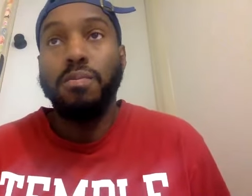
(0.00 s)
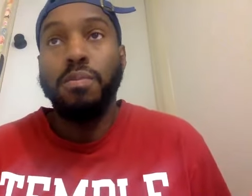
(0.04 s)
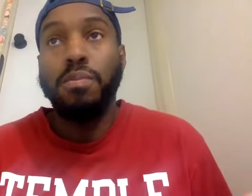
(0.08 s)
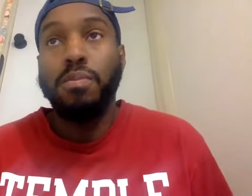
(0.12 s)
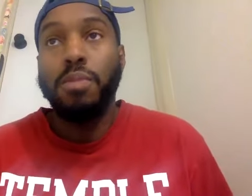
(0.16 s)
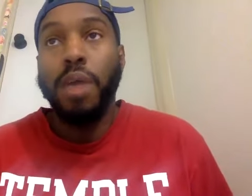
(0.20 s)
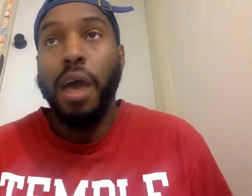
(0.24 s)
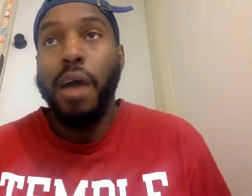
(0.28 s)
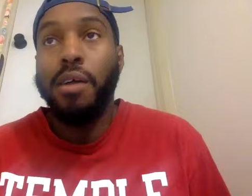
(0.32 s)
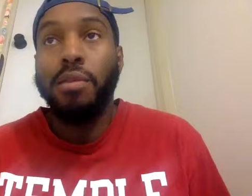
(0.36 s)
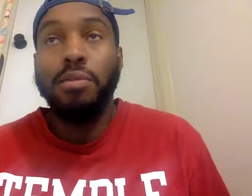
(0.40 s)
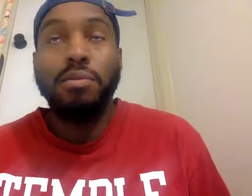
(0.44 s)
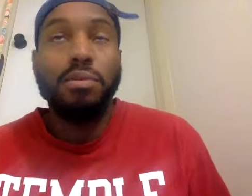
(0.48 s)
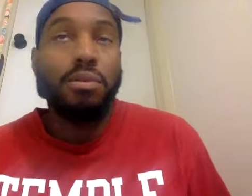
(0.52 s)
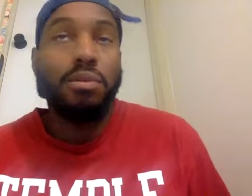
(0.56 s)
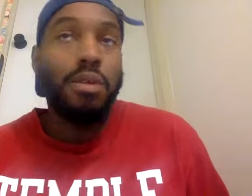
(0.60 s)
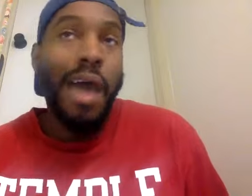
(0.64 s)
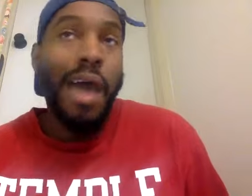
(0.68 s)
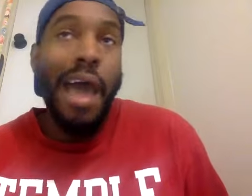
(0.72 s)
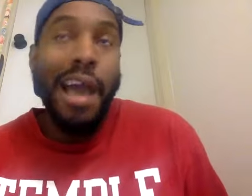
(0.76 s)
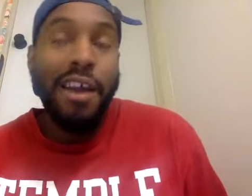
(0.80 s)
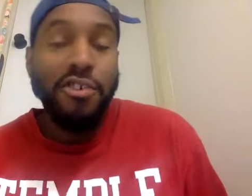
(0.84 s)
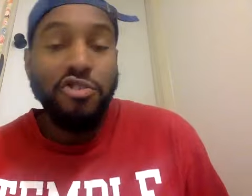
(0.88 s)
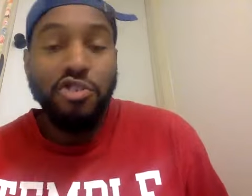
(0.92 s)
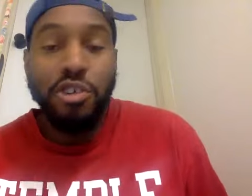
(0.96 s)
that's
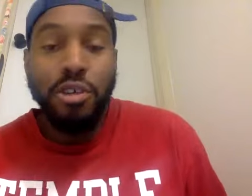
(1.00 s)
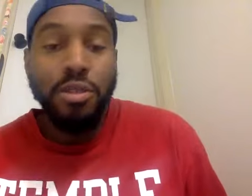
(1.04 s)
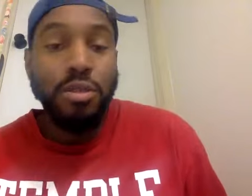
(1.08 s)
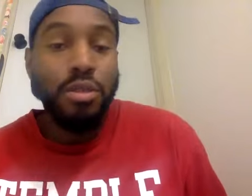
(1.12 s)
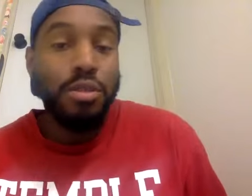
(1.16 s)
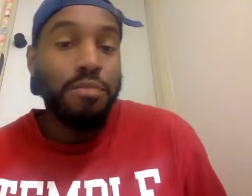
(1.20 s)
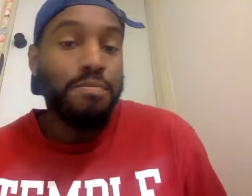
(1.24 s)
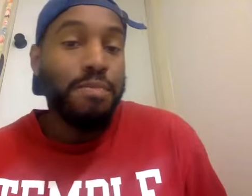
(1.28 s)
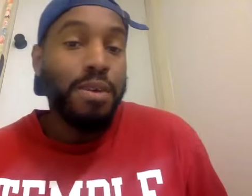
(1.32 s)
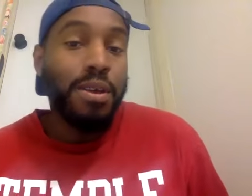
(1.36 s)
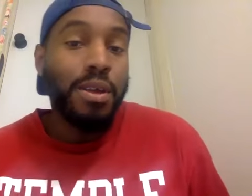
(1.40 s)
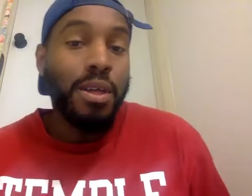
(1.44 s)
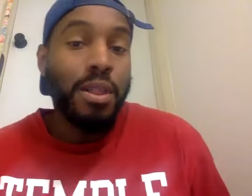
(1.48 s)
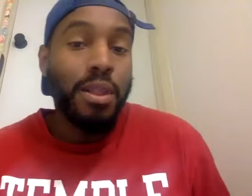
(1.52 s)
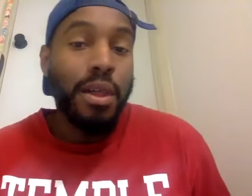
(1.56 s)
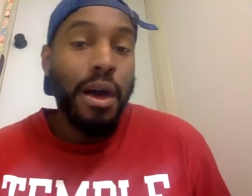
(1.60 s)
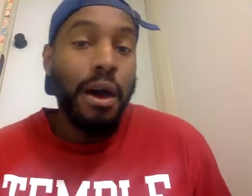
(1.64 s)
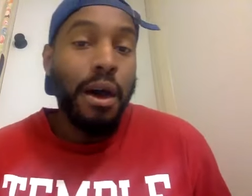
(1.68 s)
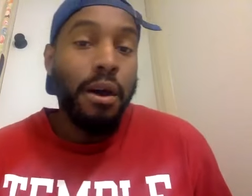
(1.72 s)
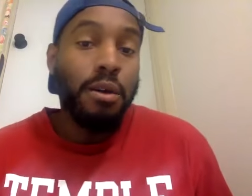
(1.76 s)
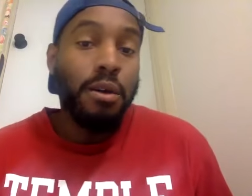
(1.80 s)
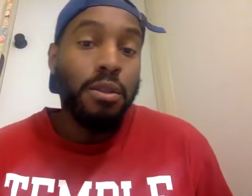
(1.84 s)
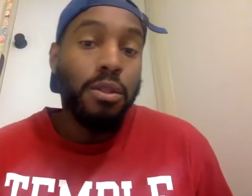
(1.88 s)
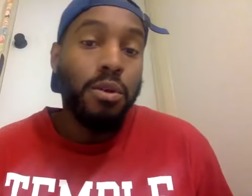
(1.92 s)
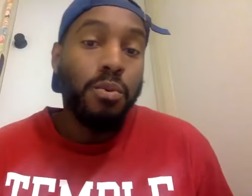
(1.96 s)
action speaking
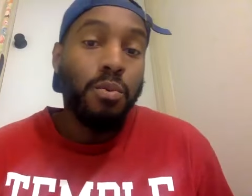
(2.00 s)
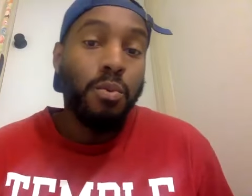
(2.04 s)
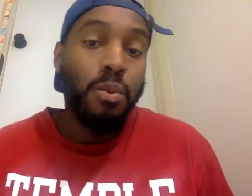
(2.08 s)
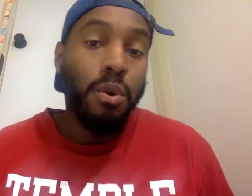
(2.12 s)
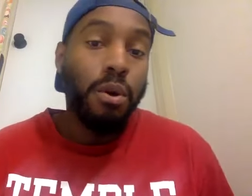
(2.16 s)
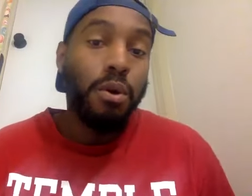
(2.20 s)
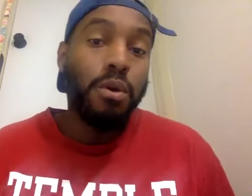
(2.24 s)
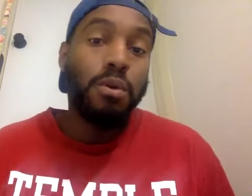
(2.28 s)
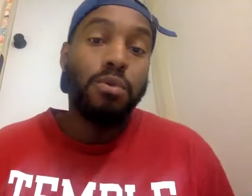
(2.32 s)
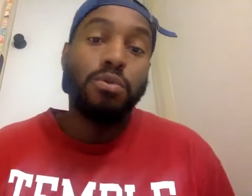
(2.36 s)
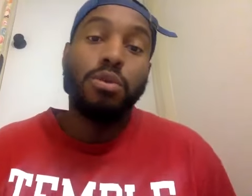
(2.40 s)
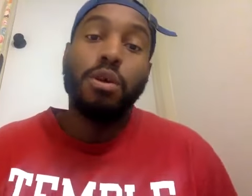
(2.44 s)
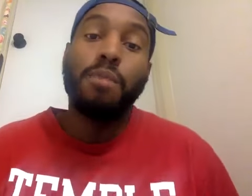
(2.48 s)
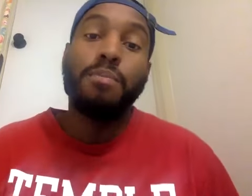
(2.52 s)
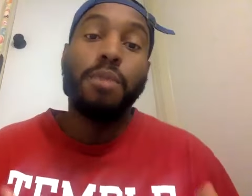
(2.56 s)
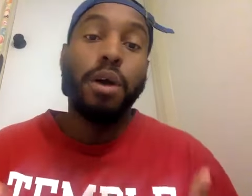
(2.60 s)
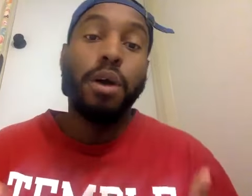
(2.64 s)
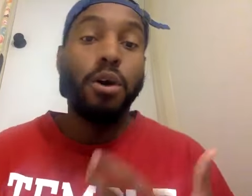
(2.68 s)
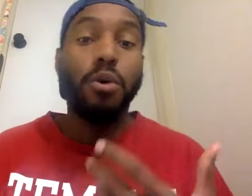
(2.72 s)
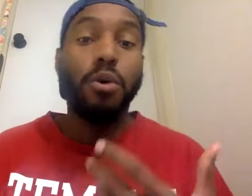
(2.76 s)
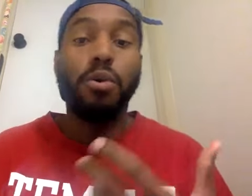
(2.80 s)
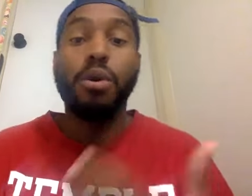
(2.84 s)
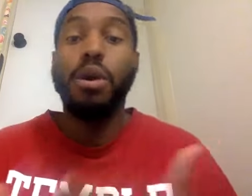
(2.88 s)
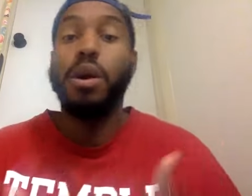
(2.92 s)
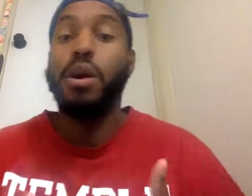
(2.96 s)
louder than words. I'm like,
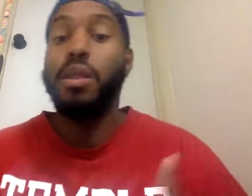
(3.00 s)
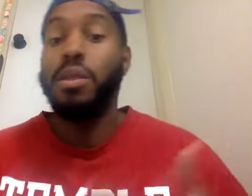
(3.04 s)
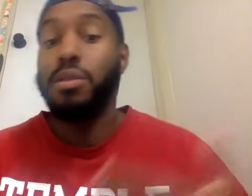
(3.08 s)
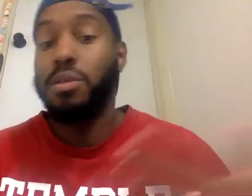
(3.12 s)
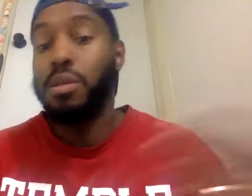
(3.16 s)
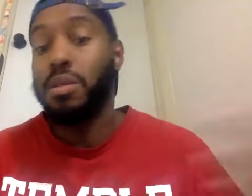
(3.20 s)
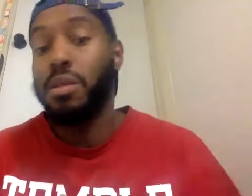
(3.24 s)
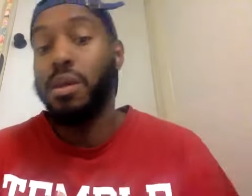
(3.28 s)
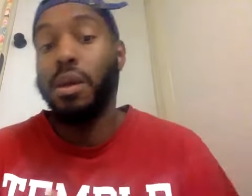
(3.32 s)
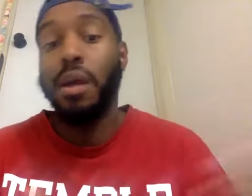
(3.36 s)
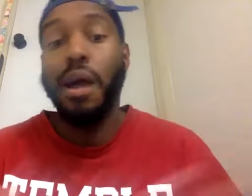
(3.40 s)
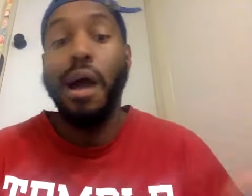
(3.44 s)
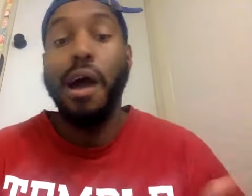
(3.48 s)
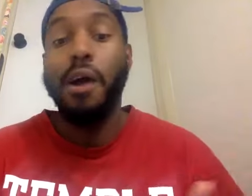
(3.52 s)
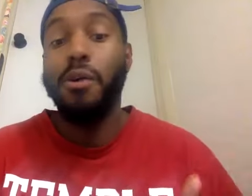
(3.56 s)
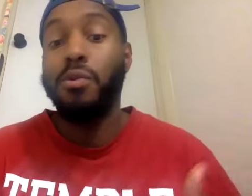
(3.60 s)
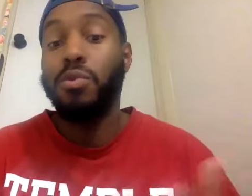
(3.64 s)
okay, this is a guy